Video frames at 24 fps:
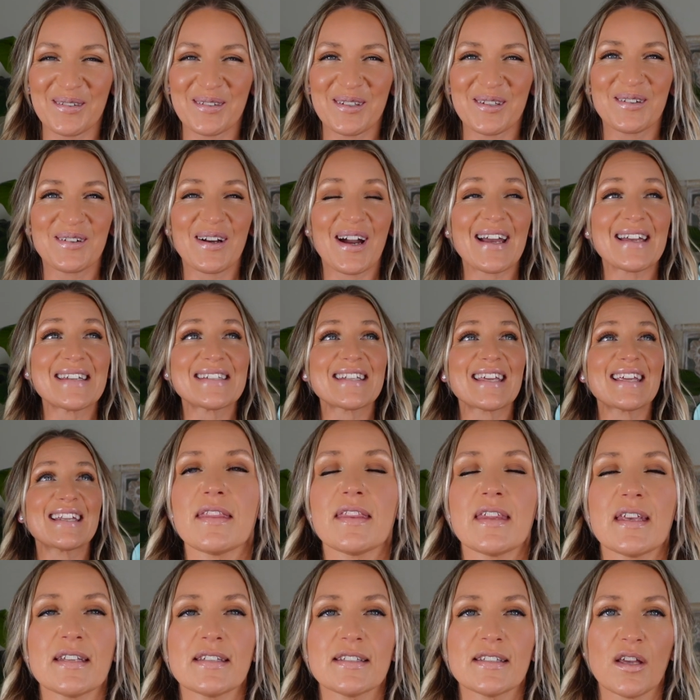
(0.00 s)
You guys,
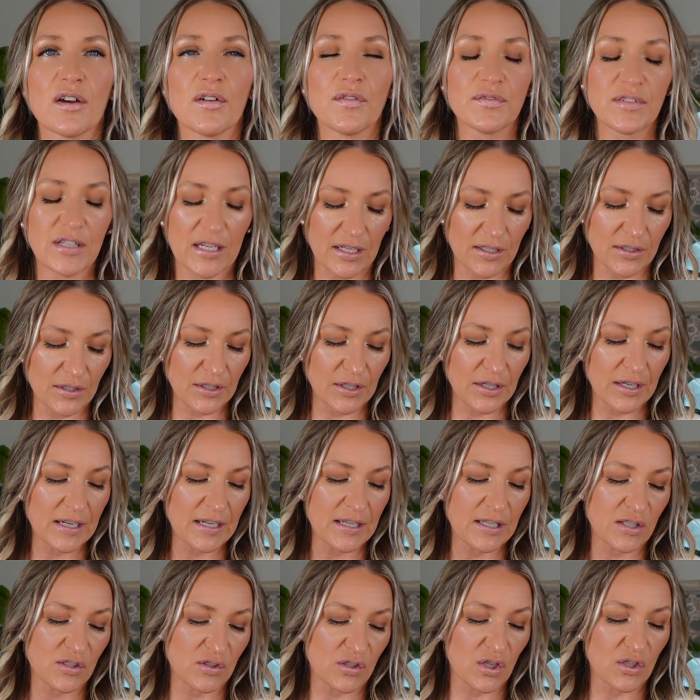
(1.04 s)
this self tanner
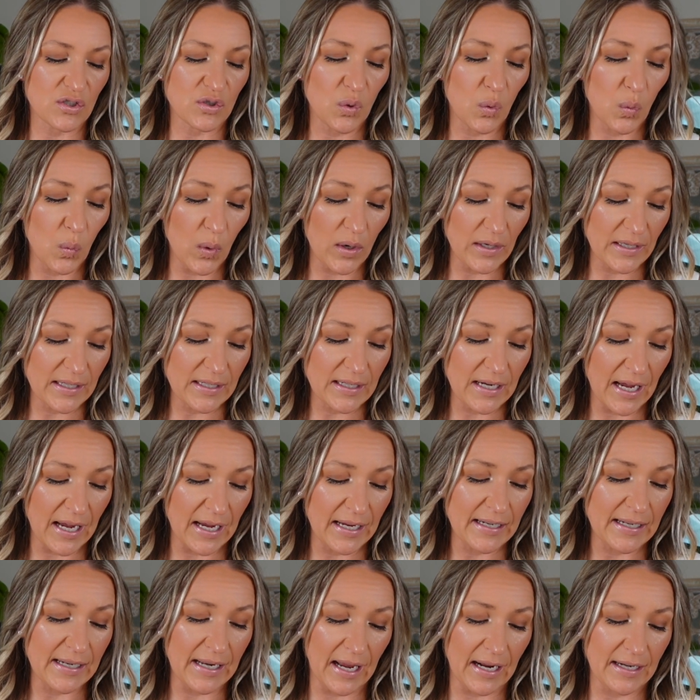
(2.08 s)
is
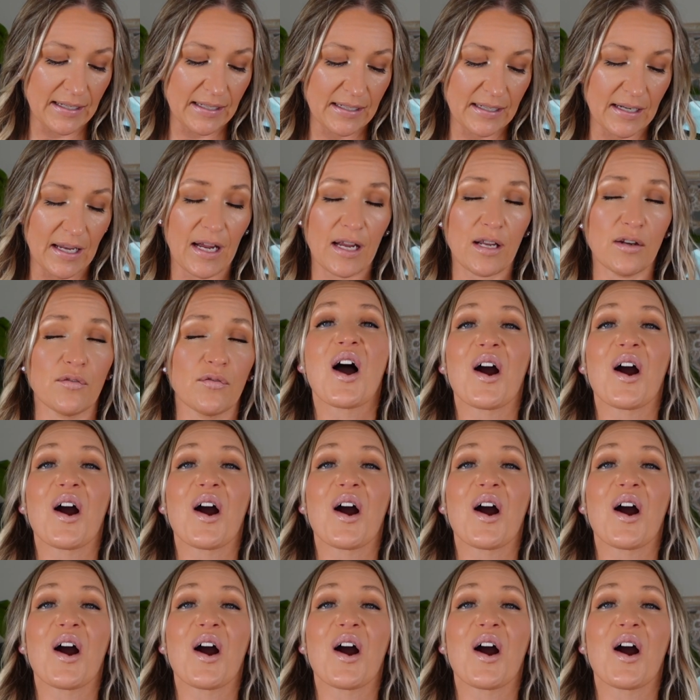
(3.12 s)
$29.99.